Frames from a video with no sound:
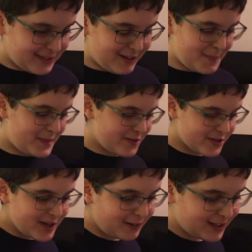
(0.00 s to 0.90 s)
Well,
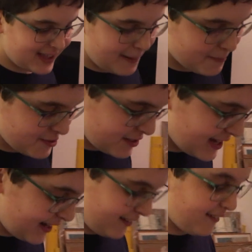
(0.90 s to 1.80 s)
there's no exception
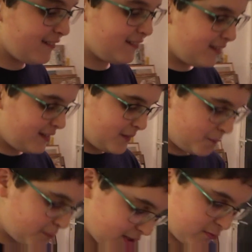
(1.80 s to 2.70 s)
here,
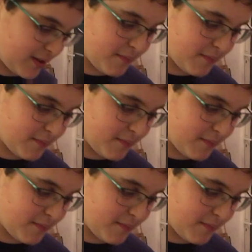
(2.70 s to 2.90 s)
but